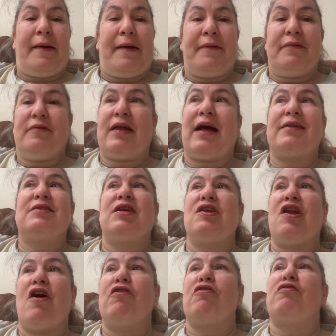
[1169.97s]
That's
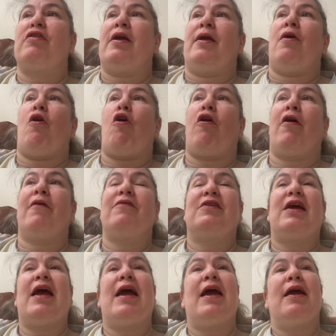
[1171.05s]
another thing.
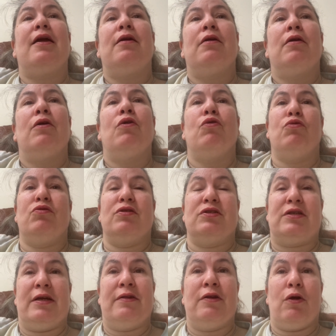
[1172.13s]
RFK, who is
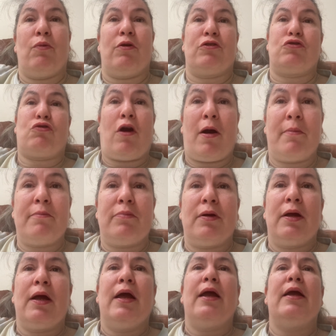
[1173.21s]
in there with Trump,
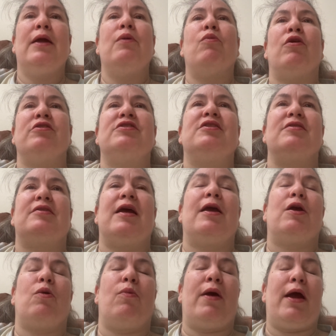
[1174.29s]
he wants to
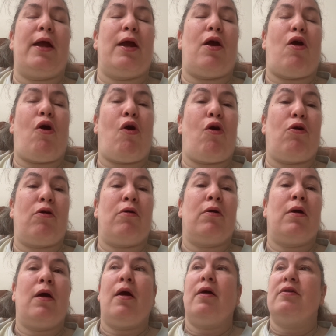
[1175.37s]
take away all
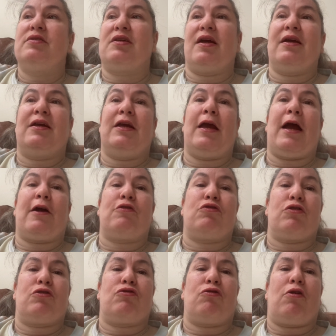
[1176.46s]

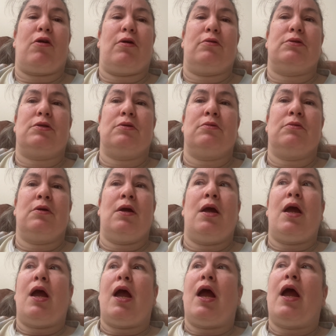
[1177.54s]
psychiatric drugs.
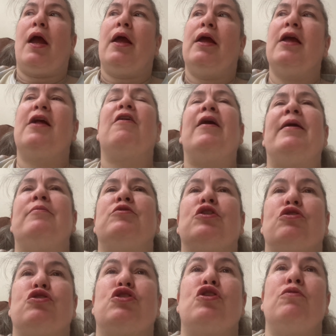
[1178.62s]
He claims
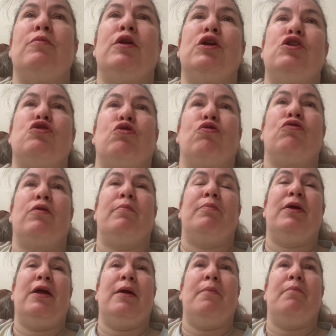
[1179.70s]
there's too many children
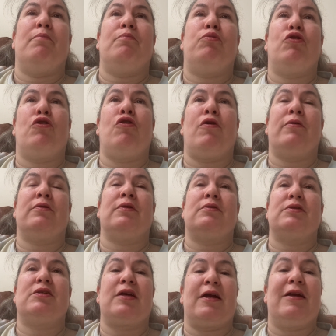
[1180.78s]
being put on
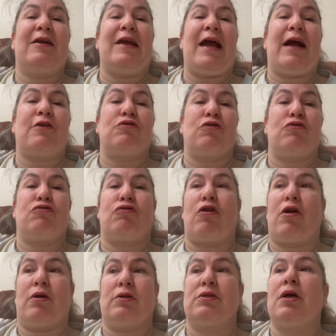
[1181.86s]
psychiatric
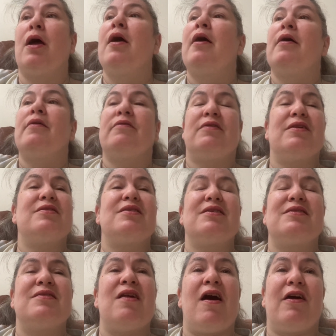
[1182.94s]
drugs. This is
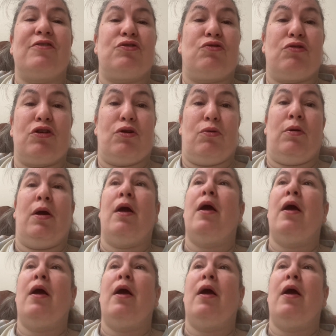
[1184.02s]
not true.